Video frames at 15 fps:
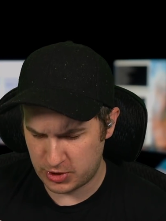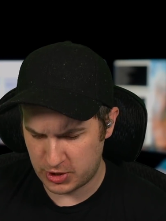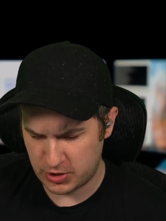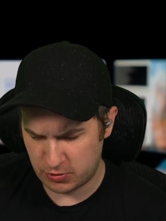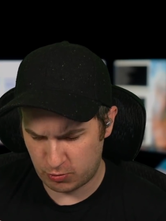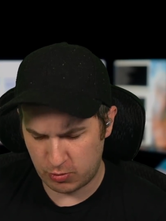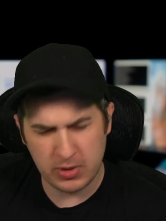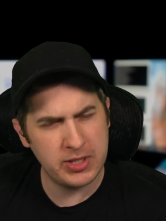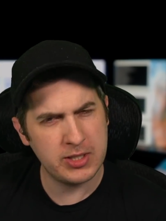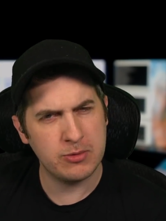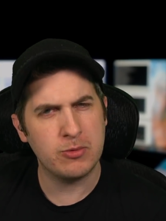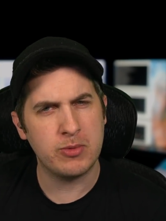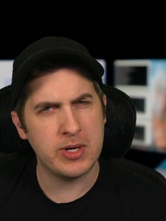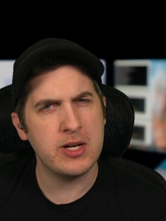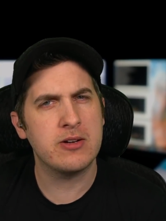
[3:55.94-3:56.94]
which is really
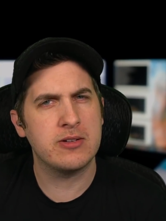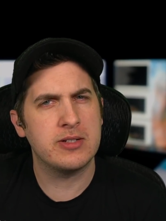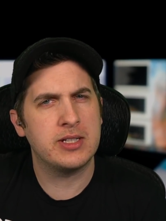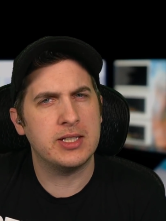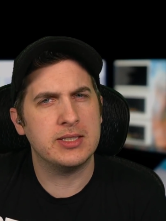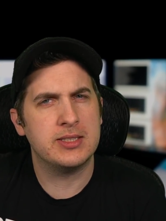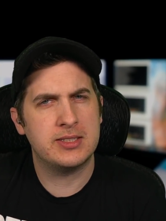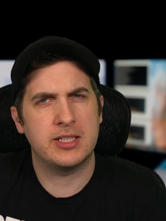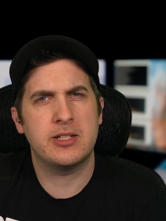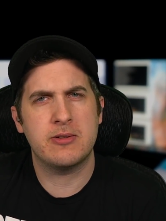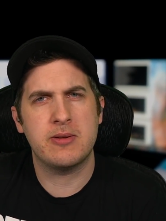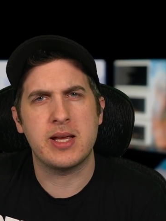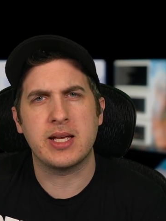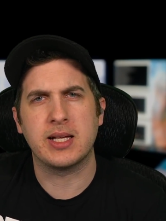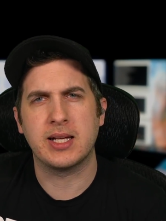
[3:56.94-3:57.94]
weird
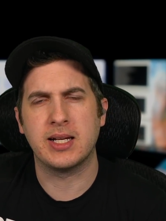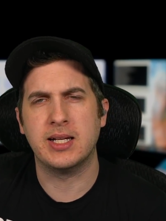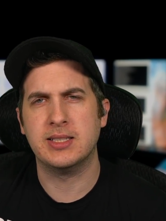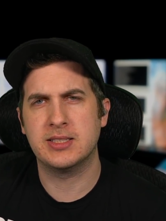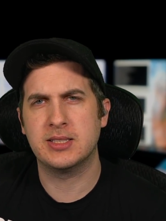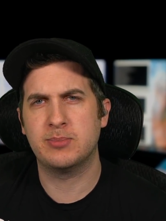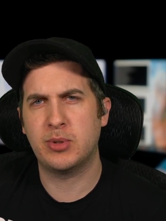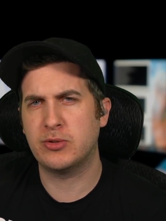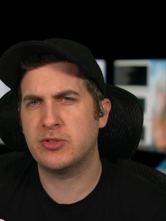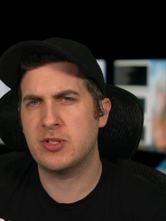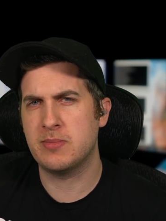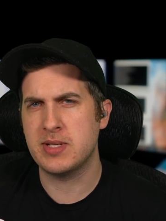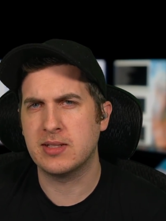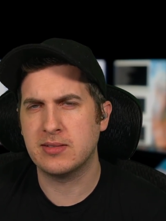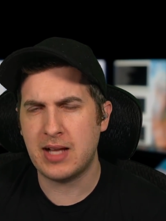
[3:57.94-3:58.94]
considering it's supposed
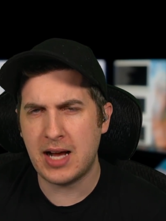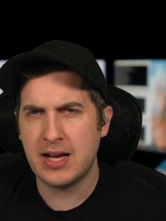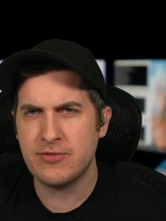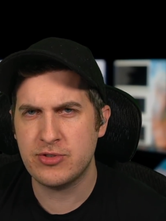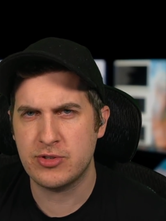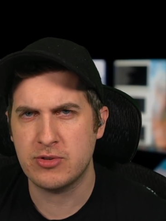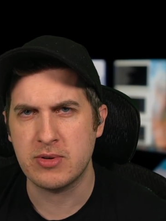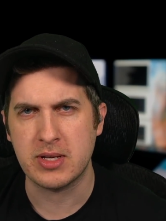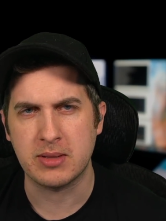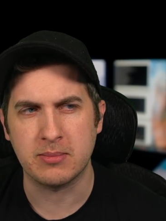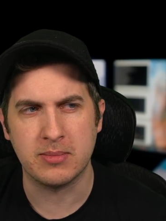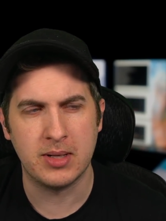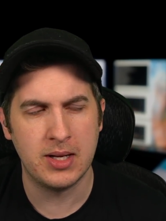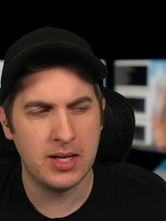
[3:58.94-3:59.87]
to be a live stream.